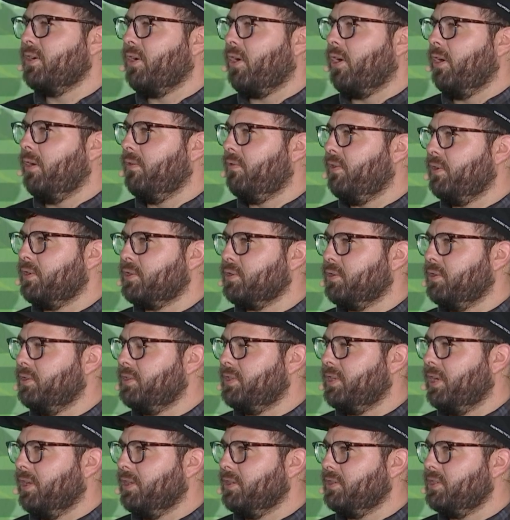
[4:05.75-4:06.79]
artificial
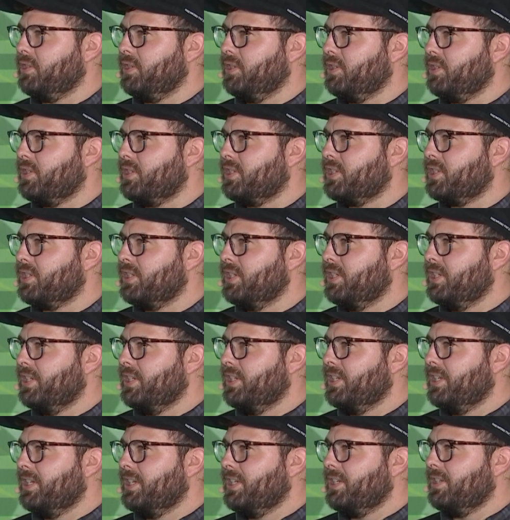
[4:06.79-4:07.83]
intelligence
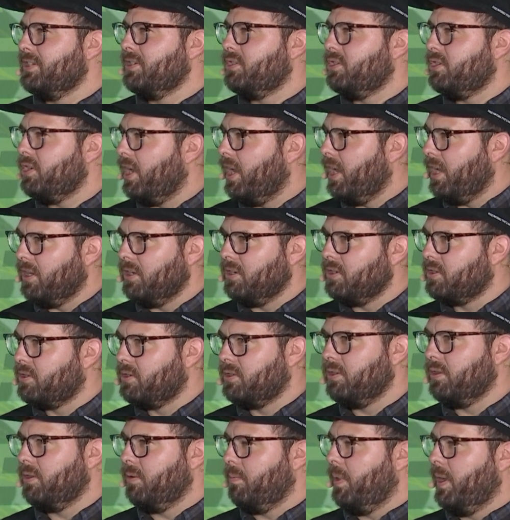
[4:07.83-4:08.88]
changed
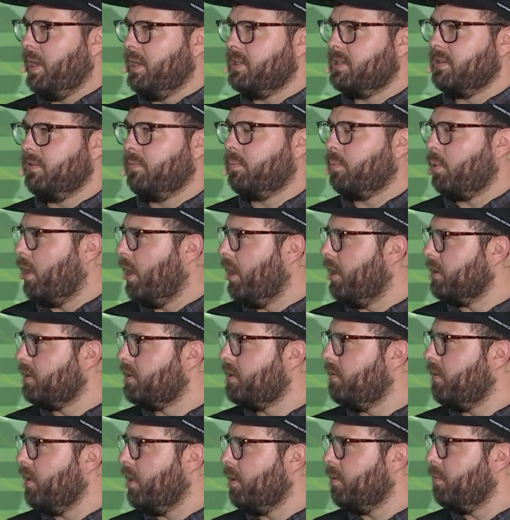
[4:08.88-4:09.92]
the pace of product
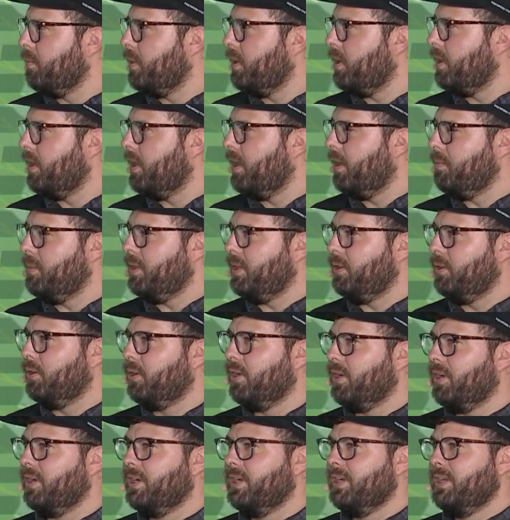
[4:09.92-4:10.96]
development? I mean,
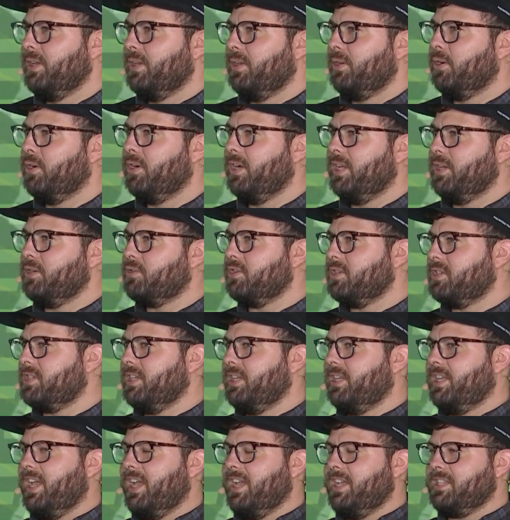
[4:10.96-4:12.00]
you're an interesting
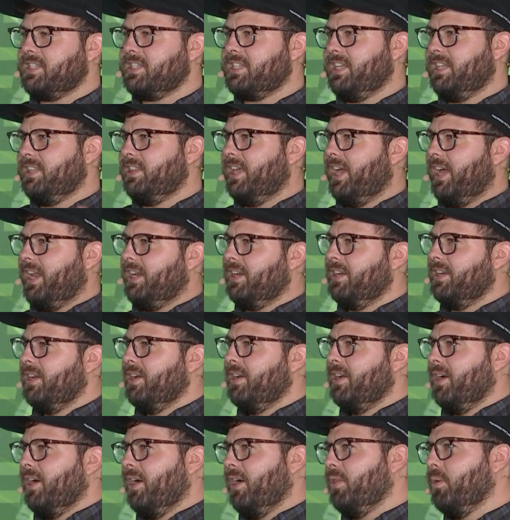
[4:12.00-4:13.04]
case in that
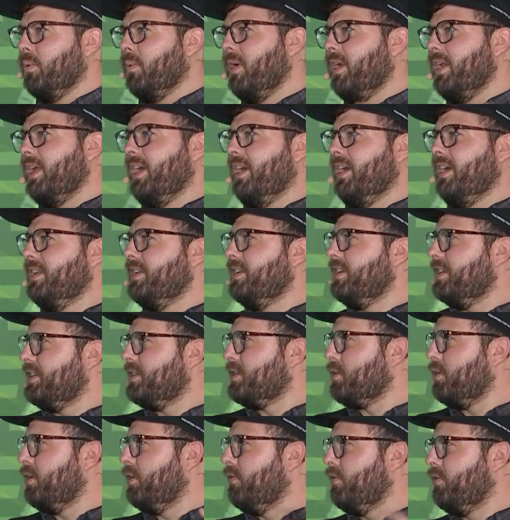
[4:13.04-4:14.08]
on the one end, it's
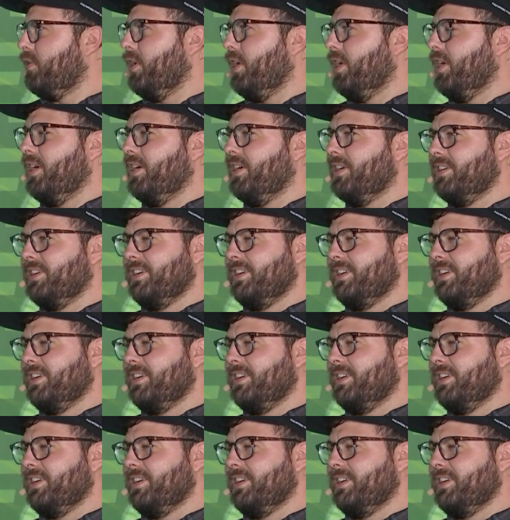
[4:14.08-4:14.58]
sort of the,